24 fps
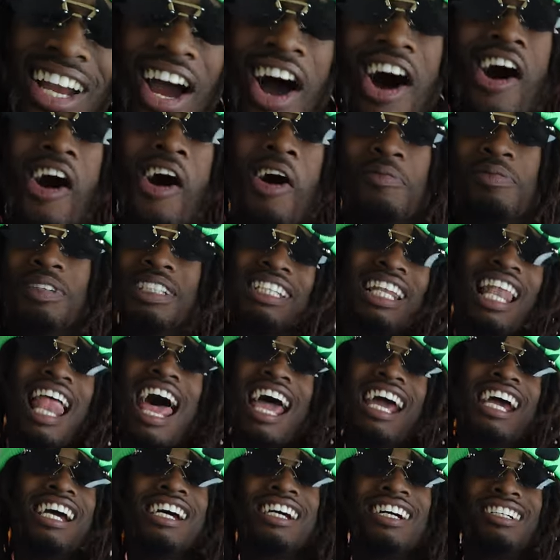calm. It's
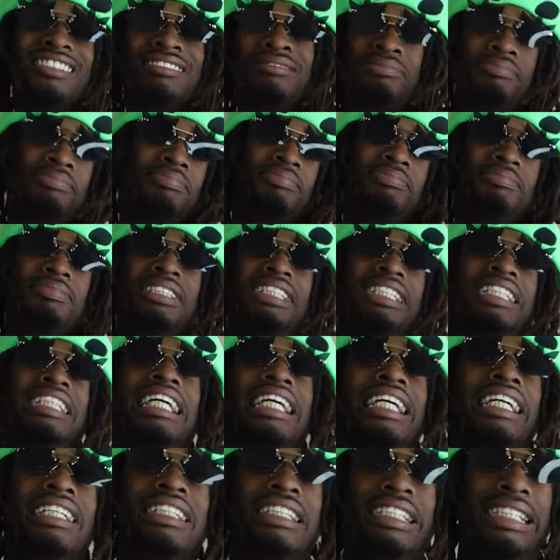like
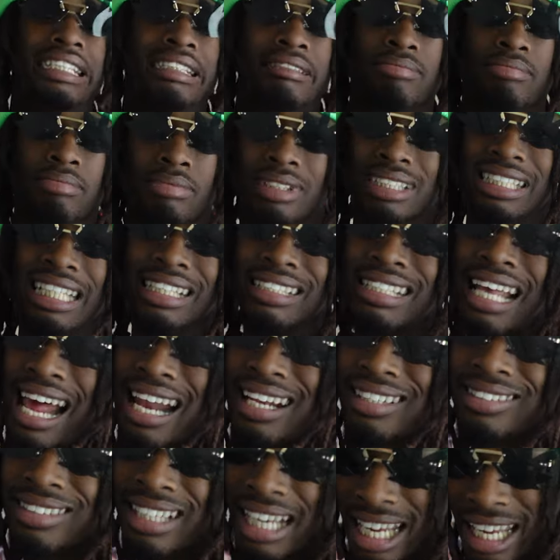6 out
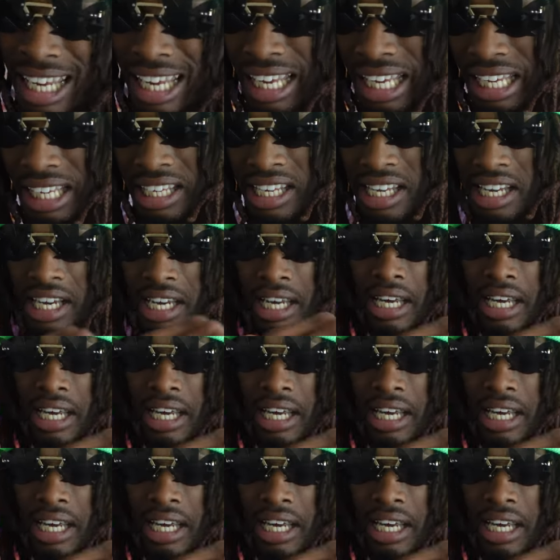of 10.